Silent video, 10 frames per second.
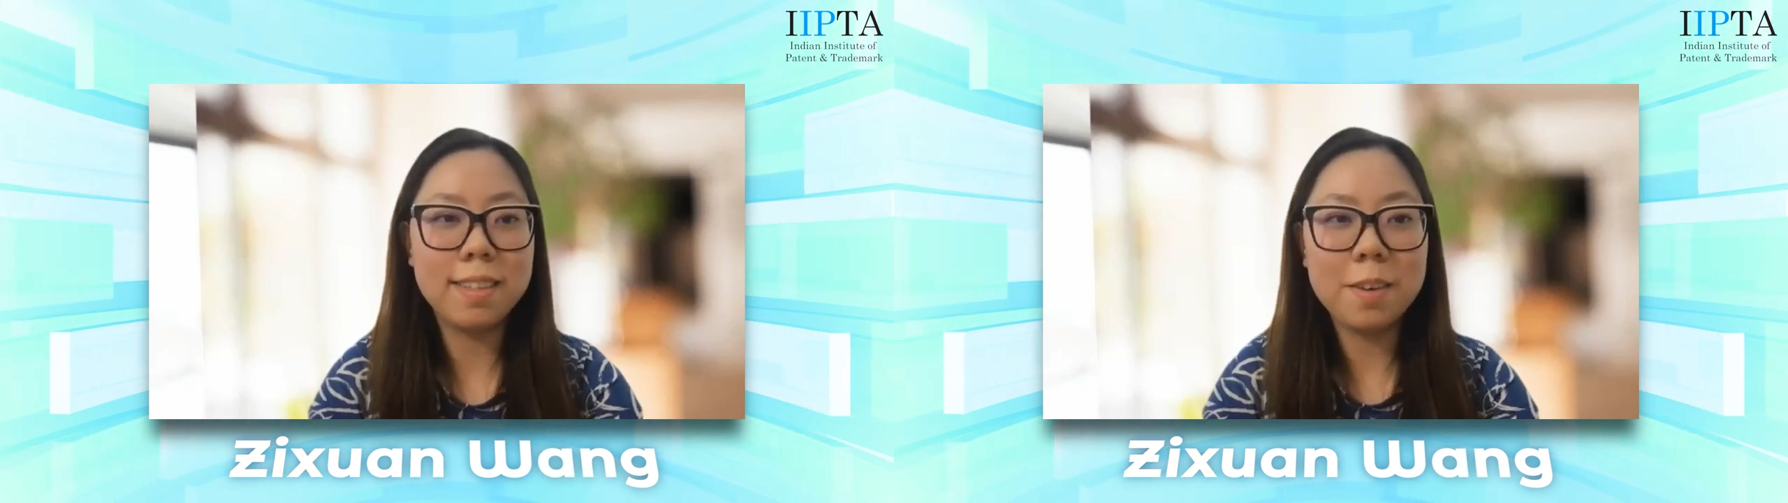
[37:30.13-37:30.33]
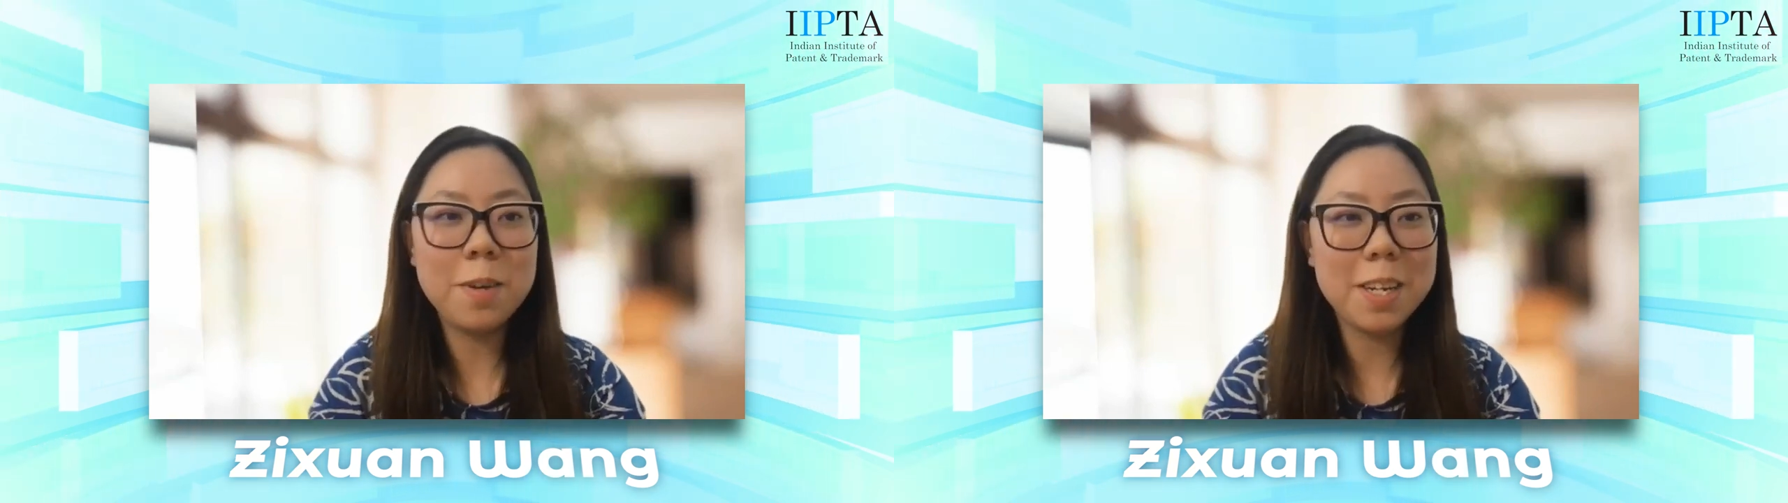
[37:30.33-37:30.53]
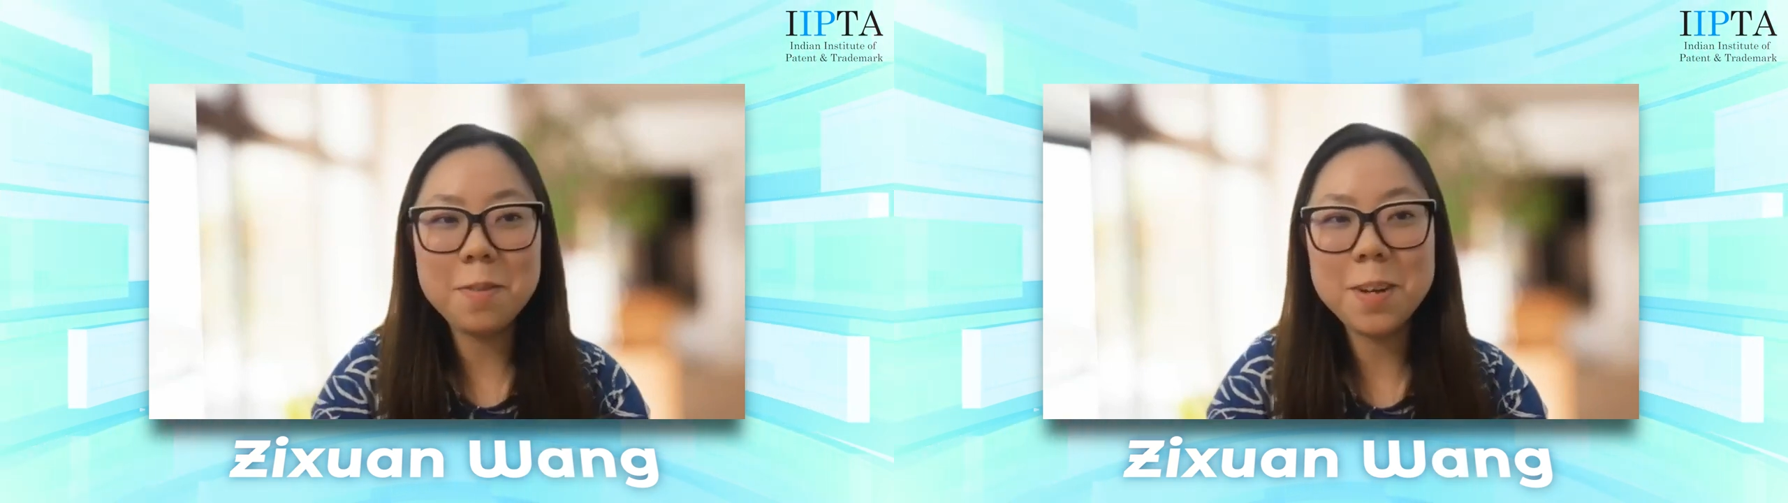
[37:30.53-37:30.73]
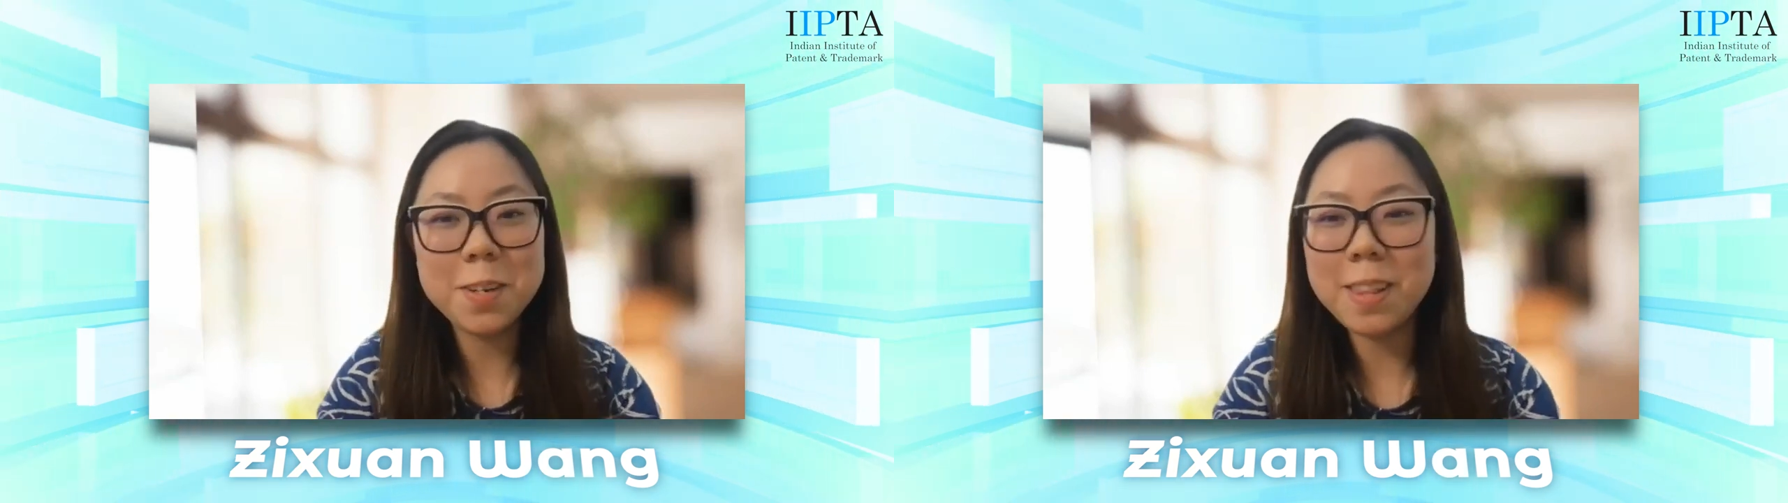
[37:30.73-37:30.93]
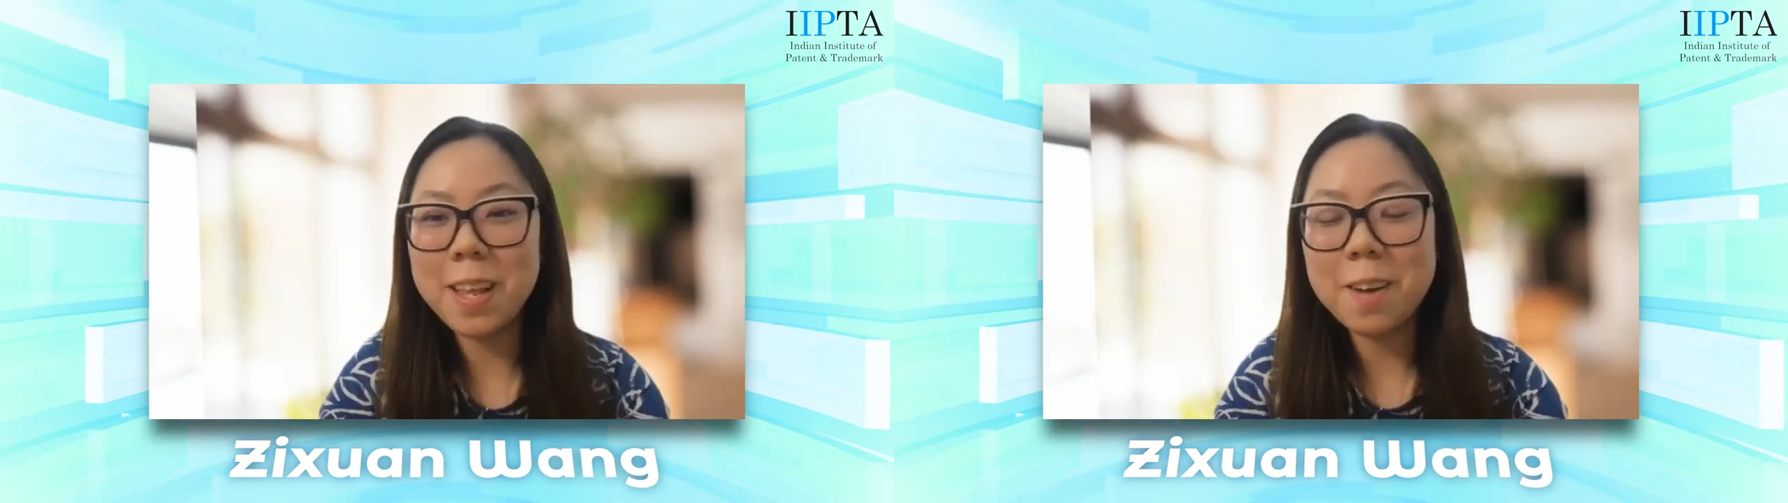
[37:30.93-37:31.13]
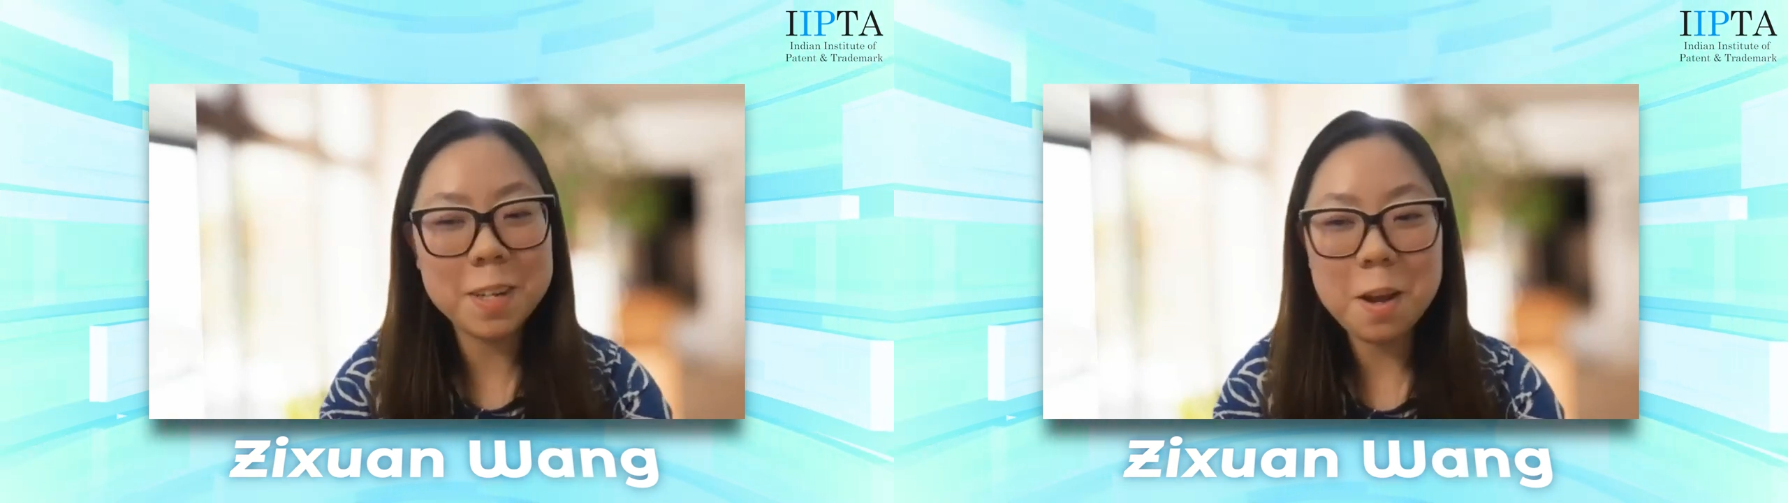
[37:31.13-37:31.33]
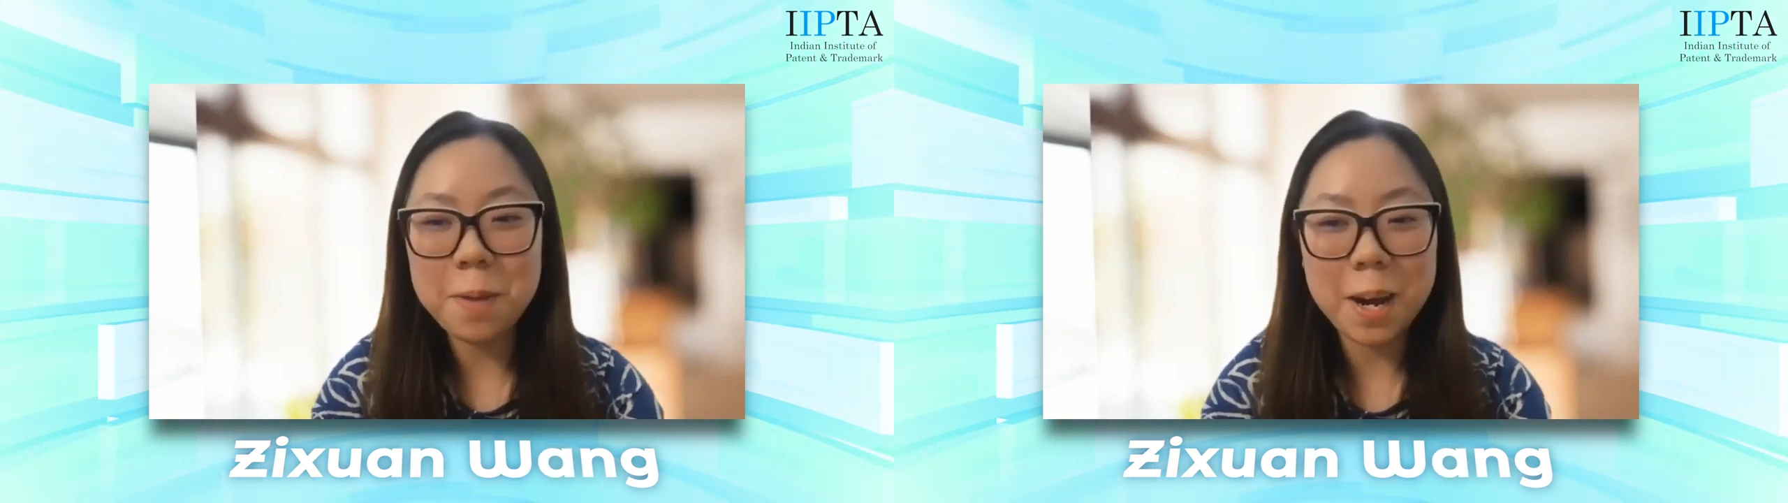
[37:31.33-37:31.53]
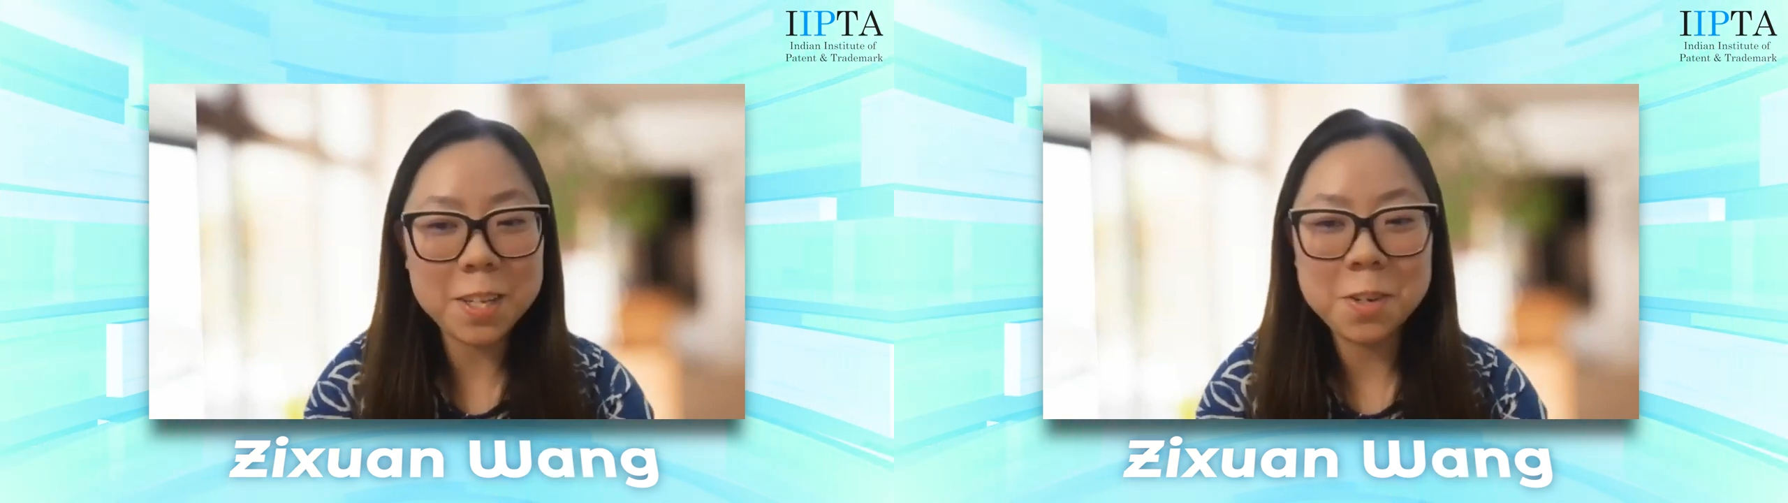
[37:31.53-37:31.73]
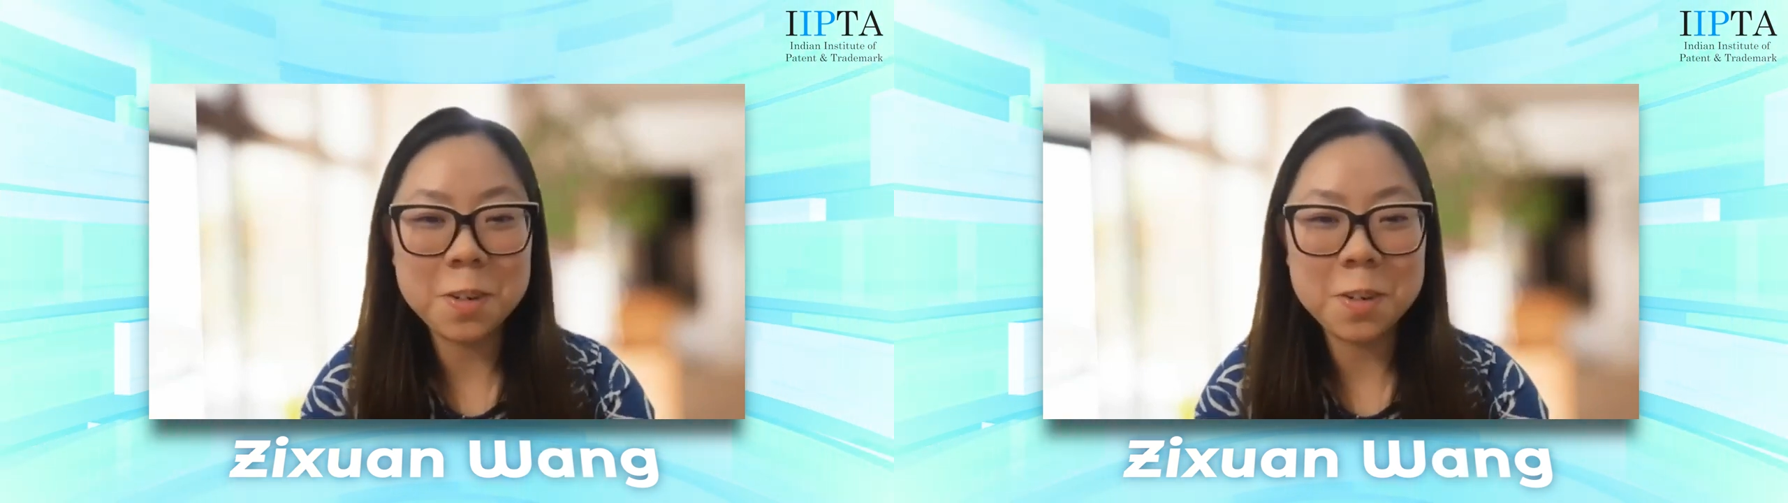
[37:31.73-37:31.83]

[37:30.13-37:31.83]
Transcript: There is no bias